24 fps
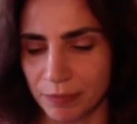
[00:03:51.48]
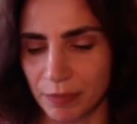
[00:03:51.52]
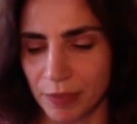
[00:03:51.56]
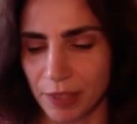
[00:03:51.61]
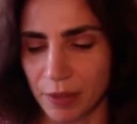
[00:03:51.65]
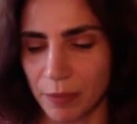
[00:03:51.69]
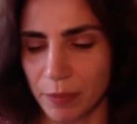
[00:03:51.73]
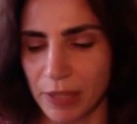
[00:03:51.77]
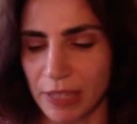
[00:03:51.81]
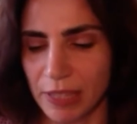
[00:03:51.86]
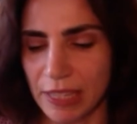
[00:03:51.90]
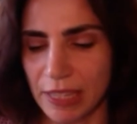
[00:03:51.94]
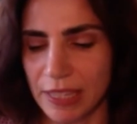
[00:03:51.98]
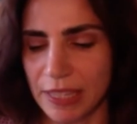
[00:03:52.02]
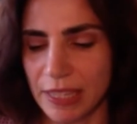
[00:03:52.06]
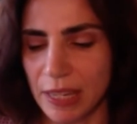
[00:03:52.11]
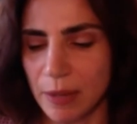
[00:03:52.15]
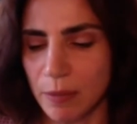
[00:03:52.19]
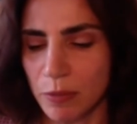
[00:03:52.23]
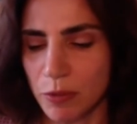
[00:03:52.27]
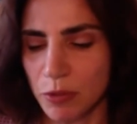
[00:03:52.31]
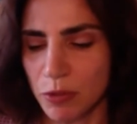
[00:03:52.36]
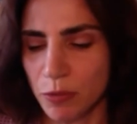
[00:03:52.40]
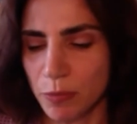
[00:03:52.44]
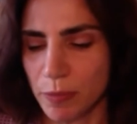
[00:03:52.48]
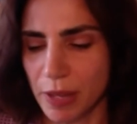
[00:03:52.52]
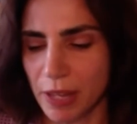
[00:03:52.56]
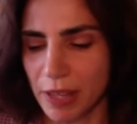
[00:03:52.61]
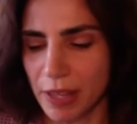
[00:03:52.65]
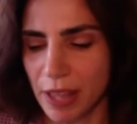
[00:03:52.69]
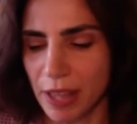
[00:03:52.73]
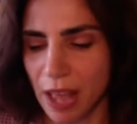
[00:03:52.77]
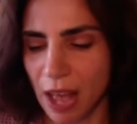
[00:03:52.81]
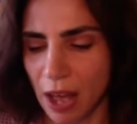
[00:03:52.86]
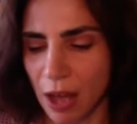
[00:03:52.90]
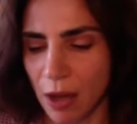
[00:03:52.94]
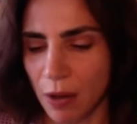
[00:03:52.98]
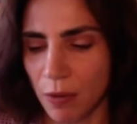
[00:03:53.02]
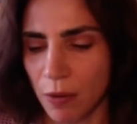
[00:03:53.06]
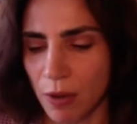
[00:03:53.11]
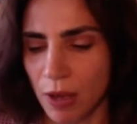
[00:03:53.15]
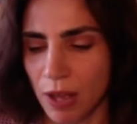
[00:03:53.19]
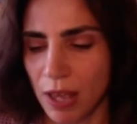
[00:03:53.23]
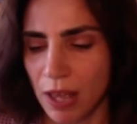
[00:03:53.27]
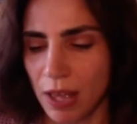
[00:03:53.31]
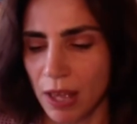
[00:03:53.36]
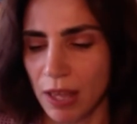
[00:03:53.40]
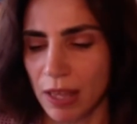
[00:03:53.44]
But it seems to me now
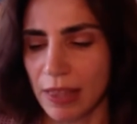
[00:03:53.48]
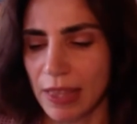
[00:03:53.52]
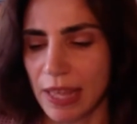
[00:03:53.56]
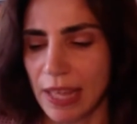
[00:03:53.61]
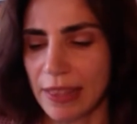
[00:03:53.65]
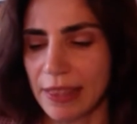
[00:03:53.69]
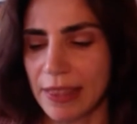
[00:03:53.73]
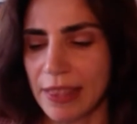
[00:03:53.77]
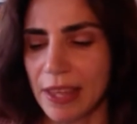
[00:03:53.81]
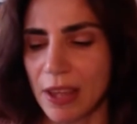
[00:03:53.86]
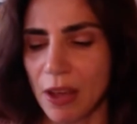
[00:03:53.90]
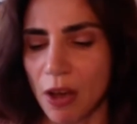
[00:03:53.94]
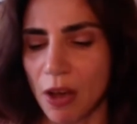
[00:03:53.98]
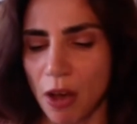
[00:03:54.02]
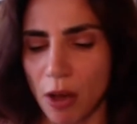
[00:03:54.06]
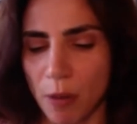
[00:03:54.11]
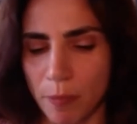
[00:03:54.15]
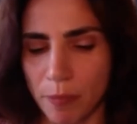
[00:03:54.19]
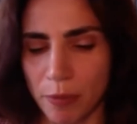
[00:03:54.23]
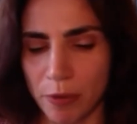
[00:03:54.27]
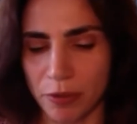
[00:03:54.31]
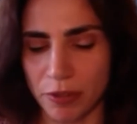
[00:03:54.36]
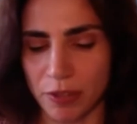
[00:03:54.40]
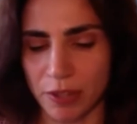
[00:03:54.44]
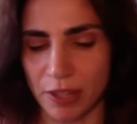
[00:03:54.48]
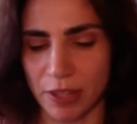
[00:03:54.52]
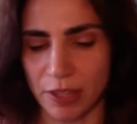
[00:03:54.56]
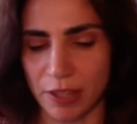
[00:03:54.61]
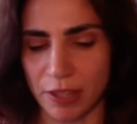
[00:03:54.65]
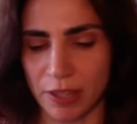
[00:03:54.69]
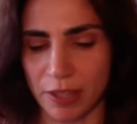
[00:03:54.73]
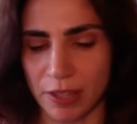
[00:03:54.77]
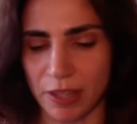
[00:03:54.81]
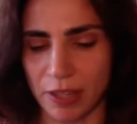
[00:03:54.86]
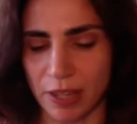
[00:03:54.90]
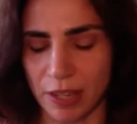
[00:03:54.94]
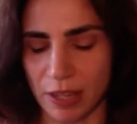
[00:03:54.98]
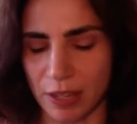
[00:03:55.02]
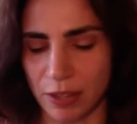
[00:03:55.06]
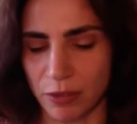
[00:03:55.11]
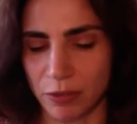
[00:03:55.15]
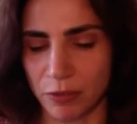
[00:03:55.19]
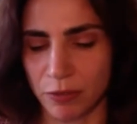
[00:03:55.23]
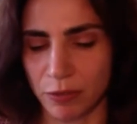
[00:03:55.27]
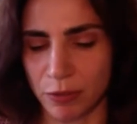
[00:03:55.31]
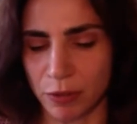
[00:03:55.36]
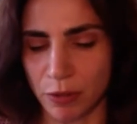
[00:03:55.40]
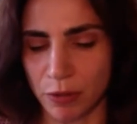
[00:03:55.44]
that the opposite is
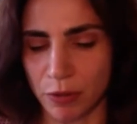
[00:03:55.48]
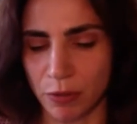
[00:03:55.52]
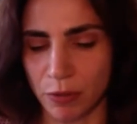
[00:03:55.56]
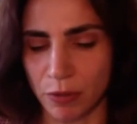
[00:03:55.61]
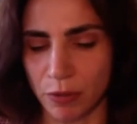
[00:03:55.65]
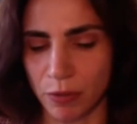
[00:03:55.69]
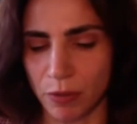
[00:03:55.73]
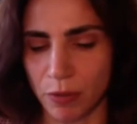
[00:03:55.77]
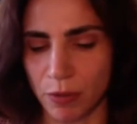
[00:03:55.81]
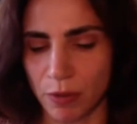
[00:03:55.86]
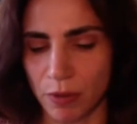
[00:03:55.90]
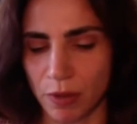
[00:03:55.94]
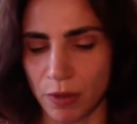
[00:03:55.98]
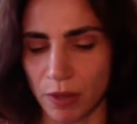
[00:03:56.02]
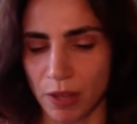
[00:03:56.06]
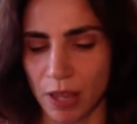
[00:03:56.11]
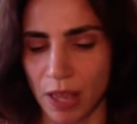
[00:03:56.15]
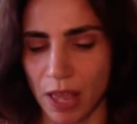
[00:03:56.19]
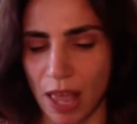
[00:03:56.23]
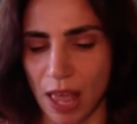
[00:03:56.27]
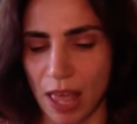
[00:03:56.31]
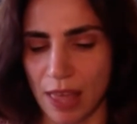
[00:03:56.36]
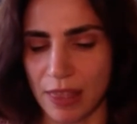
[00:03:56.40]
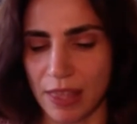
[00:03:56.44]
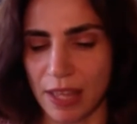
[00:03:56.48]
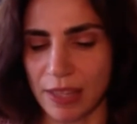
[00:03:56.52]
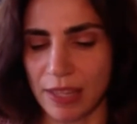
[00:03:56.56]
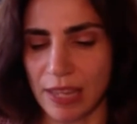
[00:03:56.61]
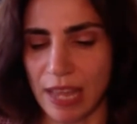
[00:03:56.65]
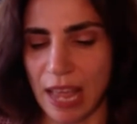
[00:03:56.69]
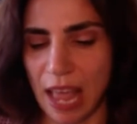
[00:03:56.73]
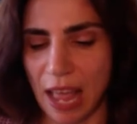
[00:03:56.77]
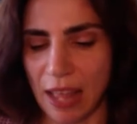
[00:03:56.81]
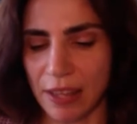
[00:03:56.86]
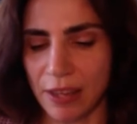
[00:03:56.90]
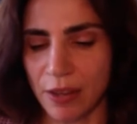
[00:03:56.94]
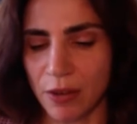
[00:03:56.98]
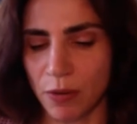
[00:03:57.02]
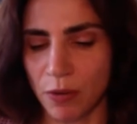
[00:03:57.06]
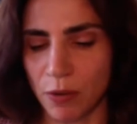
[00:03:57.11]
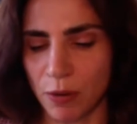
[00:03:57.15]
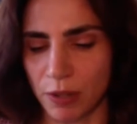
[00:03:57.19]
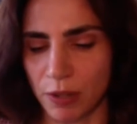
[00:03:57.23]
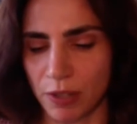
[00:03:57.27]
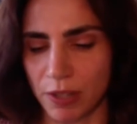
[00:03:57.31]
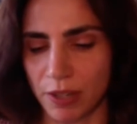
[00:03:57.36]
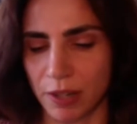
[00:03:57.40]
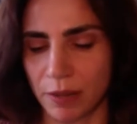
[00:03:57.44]
true, and that any
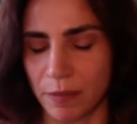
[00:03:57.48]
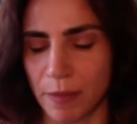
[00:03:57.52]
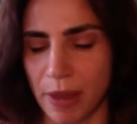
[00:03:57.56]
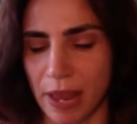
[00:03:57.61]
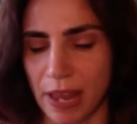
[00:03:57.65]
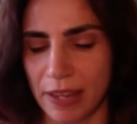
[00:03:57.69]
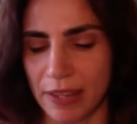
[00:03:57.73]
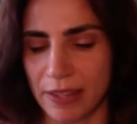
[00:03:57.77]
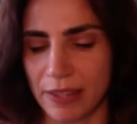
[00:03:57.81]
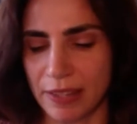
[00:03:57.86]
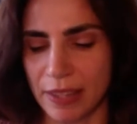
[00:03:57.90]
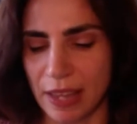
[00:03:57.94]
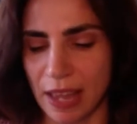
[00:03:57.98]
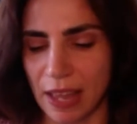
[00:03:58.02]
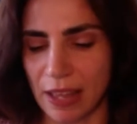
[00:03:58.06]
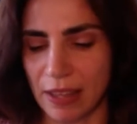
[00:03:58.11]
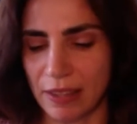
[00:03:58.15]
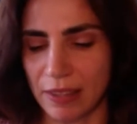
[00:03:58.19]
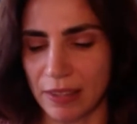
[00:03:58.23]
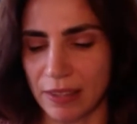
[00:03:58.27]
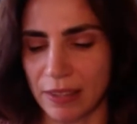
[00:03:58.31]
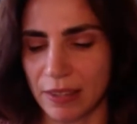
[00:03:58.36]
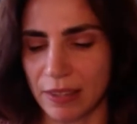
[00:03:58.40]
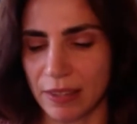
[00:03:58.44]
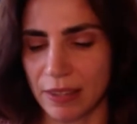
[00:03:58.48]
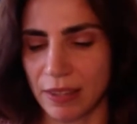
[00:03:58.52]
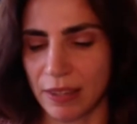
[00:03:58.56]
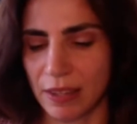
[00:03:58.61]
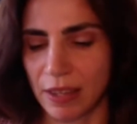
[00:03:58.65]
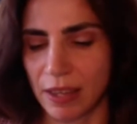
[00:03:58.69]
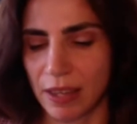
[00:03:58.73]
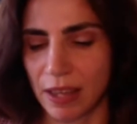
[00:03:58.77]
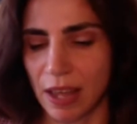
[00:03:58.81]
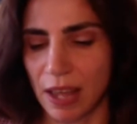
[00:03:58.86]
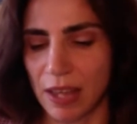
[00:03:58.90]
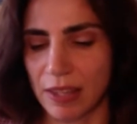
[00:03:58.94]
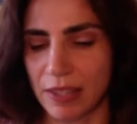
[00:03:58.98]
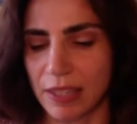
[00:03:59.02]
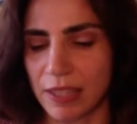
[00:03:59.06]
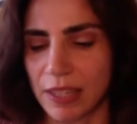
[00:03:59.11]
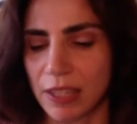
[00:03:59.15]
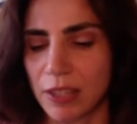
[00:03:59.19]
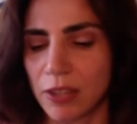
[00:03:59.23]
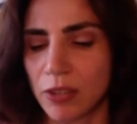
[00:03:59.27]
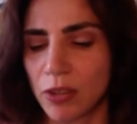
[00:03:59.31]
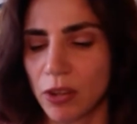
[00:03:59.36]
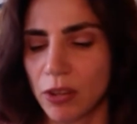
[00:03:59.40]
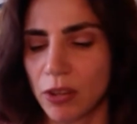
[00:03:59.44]
order makes sense, as it
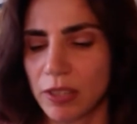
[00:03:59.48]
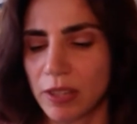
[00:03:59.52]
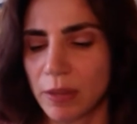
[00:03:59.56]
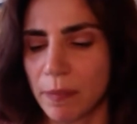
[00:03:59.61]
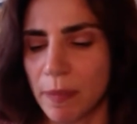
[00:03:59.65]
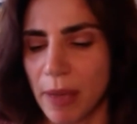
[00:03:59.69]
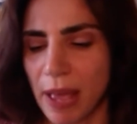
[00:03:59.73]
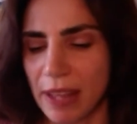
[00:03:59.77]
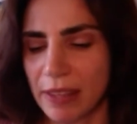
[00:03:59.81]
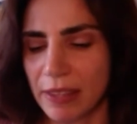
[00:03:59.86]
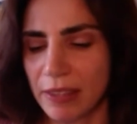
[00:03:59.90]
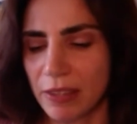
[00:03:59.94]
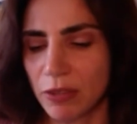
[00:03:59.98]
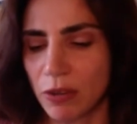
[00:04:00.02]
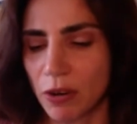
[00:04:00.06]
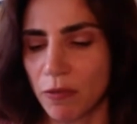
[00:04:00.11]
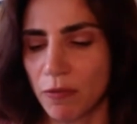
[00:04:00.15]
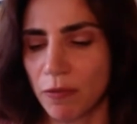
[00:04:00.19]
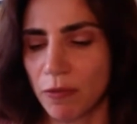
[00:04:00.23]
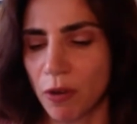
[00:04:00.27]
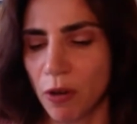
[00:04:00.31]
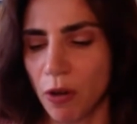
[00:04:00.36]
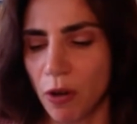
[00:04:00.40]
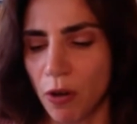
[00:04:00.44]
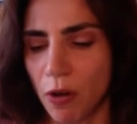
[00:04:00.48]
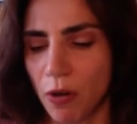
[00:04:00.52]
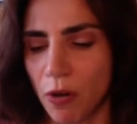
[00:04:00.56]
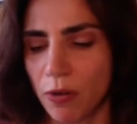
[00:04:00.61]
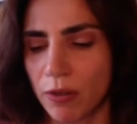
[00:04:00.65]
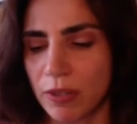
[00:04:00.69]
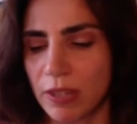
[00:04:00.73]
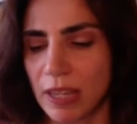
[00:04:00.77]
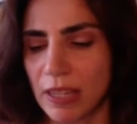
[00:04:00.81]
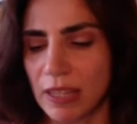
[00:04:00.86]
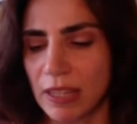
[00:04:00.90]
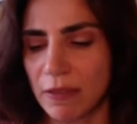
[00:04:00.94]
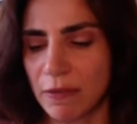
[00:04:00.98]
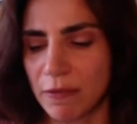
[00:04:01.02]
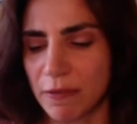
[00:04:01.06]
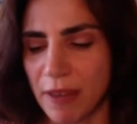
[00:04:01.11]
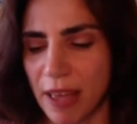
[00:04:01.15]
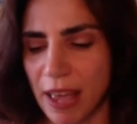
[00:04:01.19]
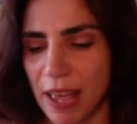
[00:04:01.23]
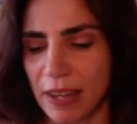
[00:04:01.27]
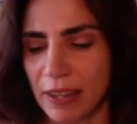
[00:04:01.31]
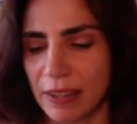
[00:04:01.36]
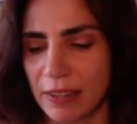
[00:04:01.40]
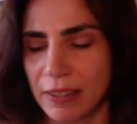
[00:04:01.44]
is not a matter of cause and
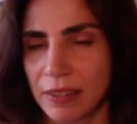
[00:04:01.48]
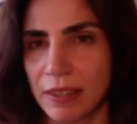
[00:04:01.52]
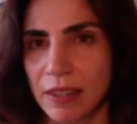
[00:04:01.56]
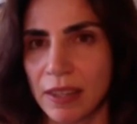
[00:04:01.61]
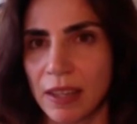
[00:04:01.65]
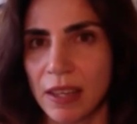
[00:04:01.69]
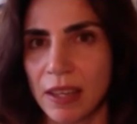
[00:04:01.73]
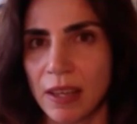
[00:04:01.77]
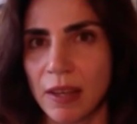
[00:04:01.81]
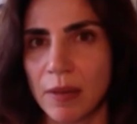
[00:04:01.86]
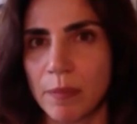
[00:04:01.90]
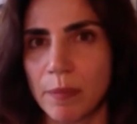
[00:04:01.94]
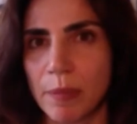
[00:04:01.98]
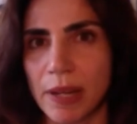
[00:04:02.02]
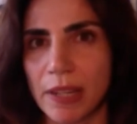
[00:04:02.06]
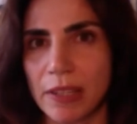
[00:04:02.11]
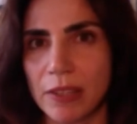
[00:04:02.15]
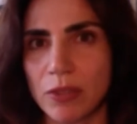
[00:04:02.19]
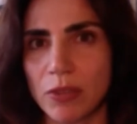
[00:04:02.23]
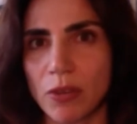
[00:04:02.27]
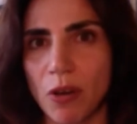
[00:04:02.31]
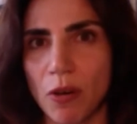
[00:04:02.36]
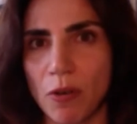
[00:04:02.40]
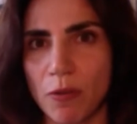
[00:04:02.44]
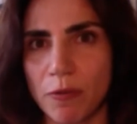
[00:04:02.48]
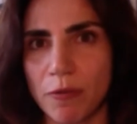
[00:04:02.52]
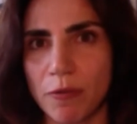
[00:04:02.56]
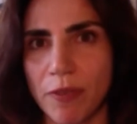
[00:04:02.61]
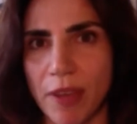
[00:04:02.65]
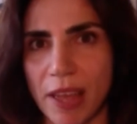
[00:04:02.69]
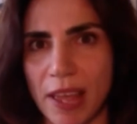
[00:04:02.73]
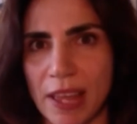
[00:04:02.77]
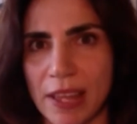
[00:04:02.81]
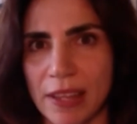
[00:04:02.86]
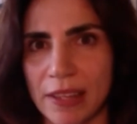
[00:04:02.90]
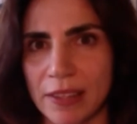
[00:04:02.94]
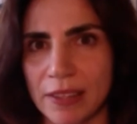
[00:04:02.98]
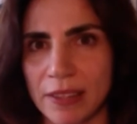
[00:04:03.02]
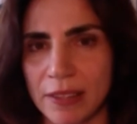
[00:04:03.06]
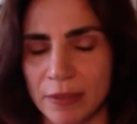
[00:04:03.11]
effect, but of fate.